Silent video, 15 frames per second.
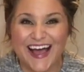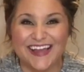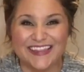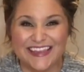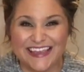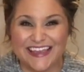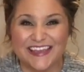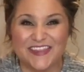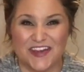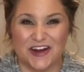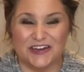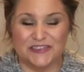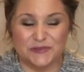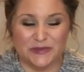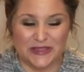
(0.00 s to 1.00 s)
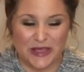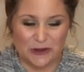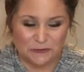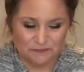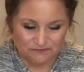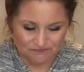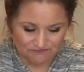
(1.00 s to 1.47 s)
I'll link it in the cards
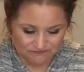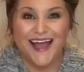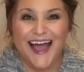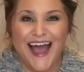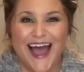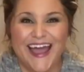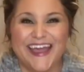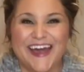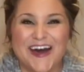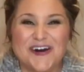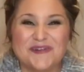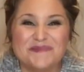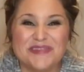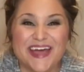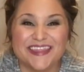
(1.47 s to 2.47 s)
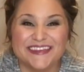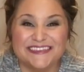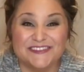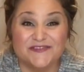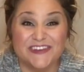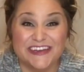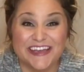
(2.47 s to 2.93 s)
below. I hope that
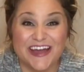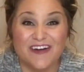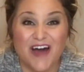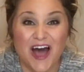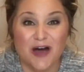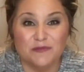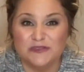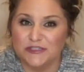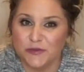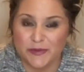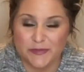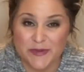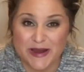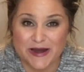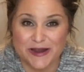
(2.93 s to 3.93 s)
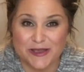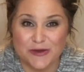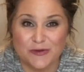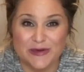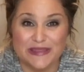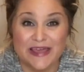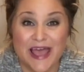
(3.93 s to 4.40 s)
this video helps to prepare
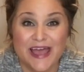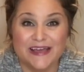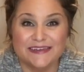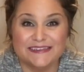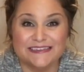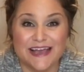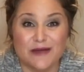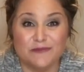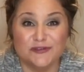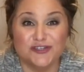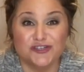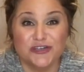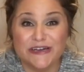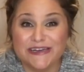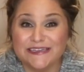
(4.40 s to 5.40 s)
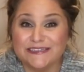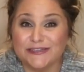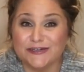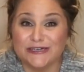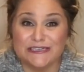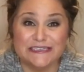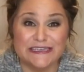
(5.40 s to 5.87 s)
you with some tricks
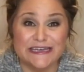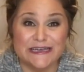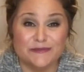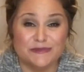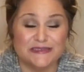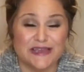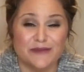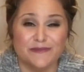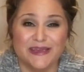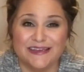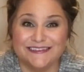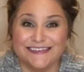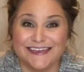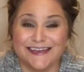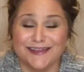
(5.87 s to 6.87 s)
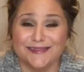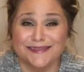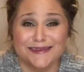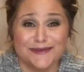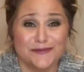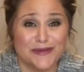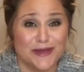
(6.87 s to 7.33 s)
or tips that makes it a
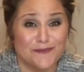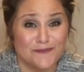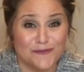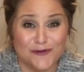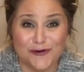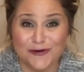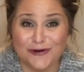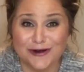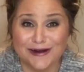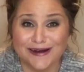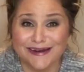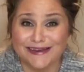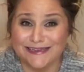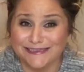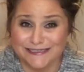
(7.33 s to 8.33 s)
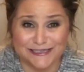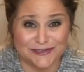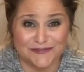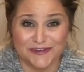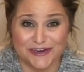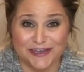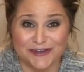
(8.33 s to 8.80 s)
little bit more
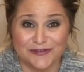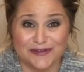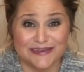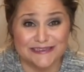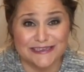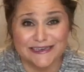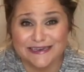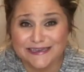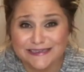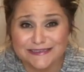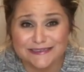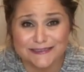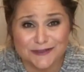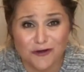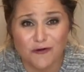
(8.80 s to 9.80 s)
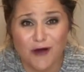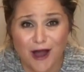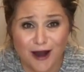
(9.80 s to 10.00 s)
easier for you, because it is so